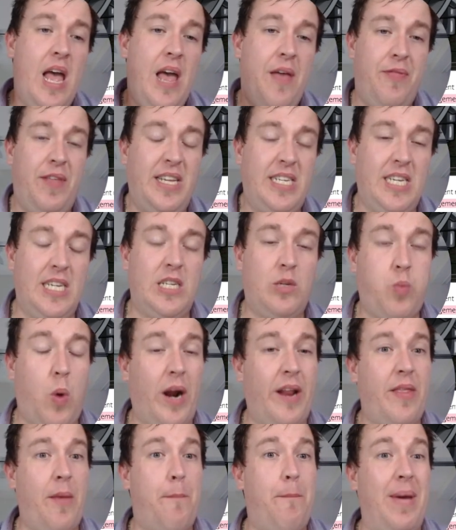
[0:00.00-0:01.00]
This is
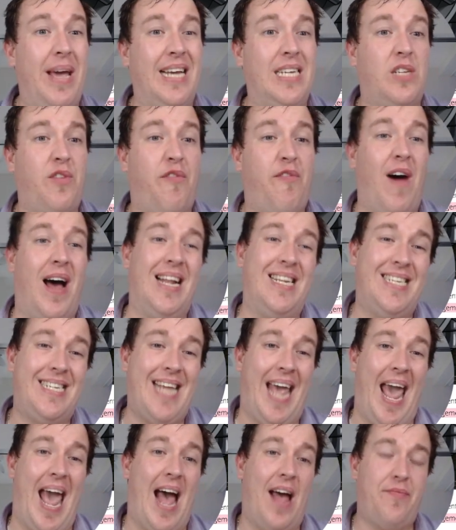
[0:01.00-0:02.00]
one of the biggest
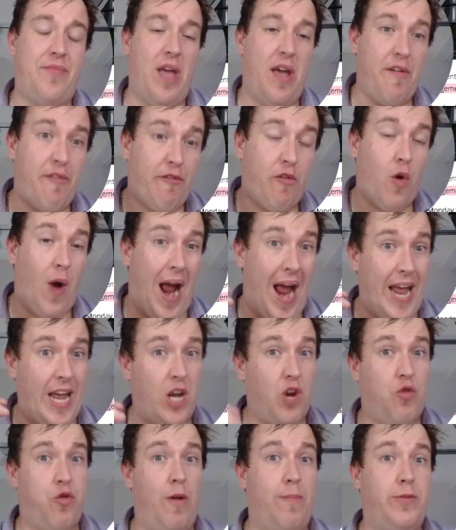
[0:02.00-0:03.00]
funds out there for a
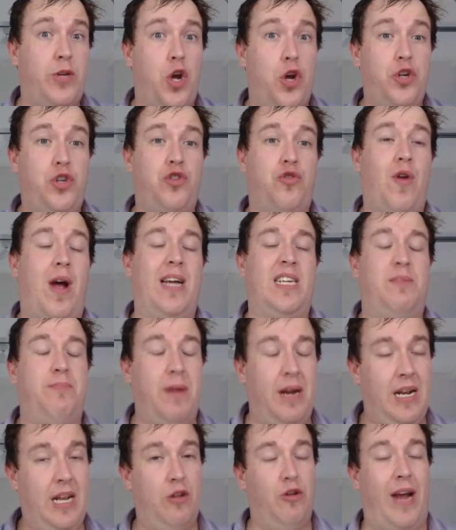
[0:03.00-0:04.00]
crypto trust,
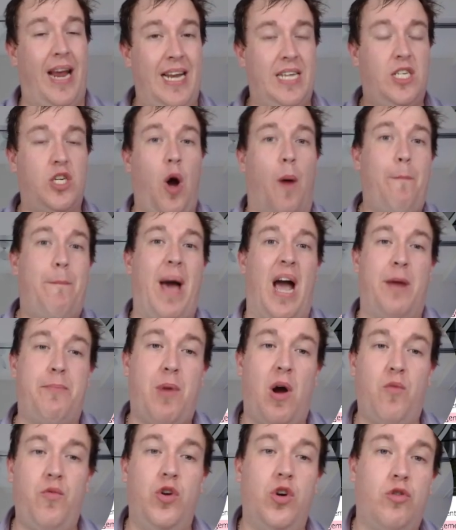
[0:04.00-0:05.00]
but look, it's not backed
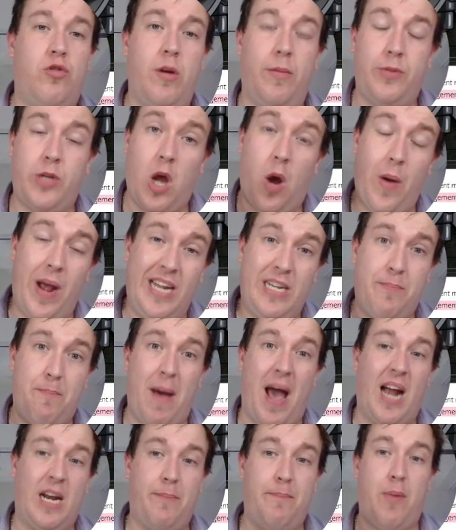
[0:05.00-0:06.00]
by real crypto, it's
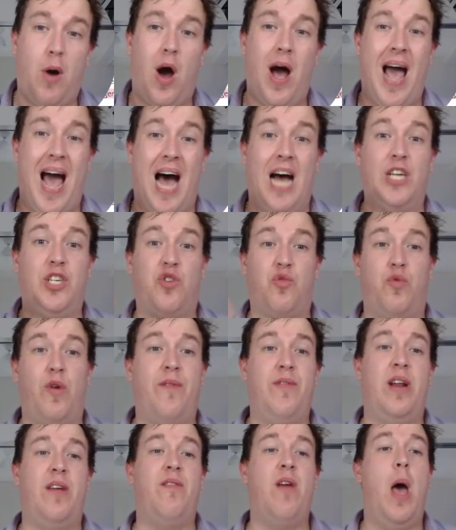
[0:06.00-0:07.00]
backed by a
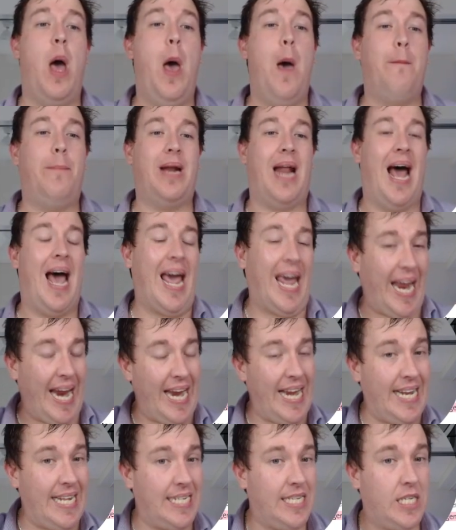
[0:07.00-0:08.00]
derivative, but hey,
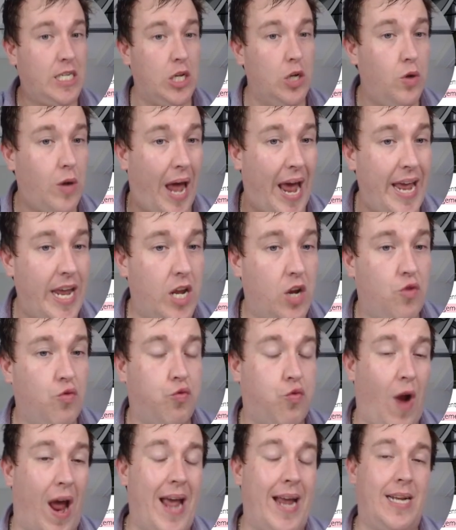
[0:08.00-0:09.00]
it is still a
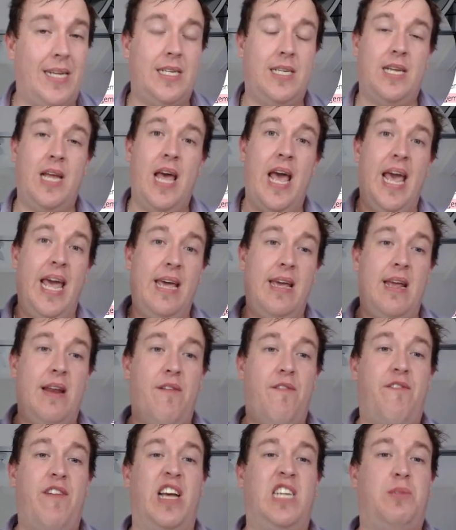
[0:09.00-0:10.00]
great
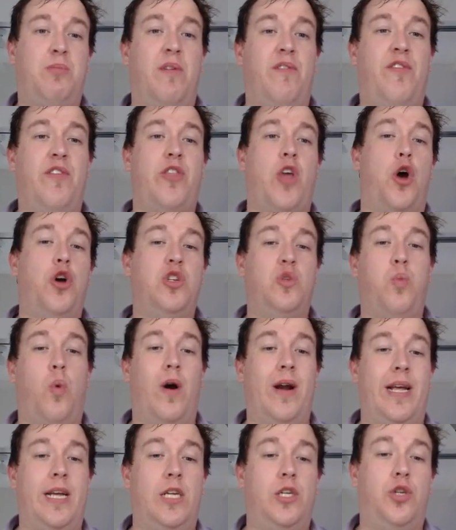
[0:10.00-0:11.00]
investment for those
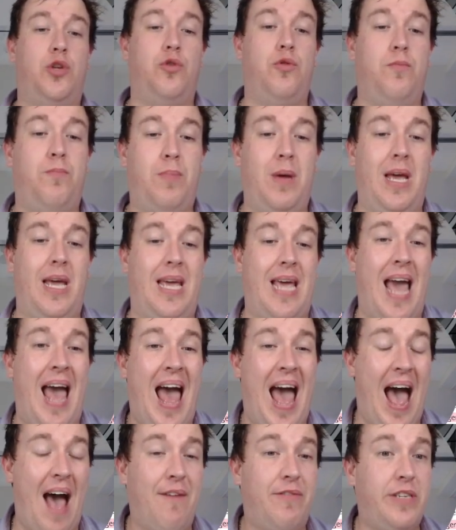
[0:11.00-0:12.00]
wanting to be
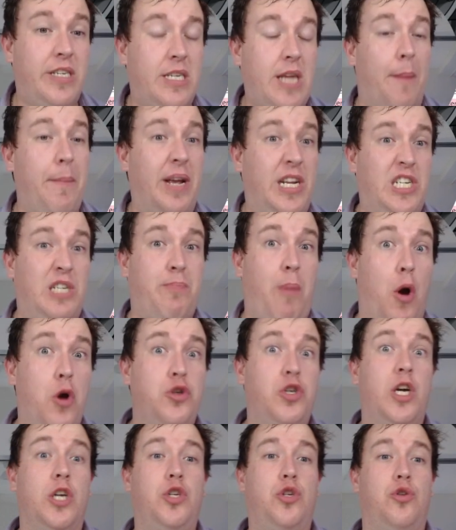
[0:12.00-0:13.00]
have some
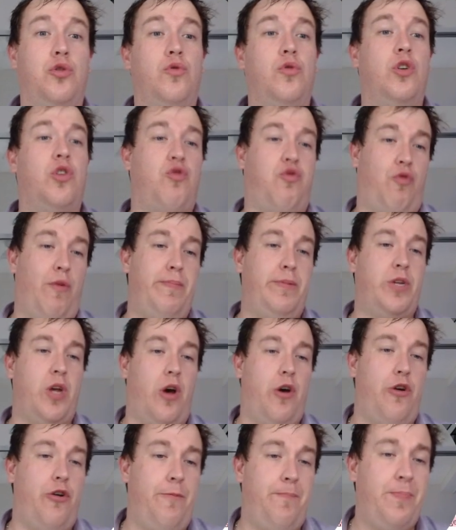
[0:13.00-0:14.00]
exposure to
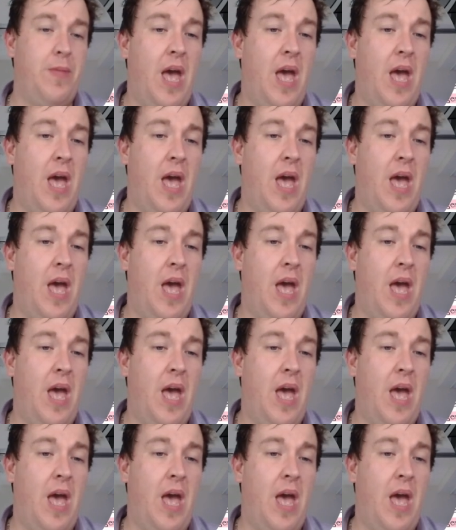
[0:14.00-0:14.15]
crypto.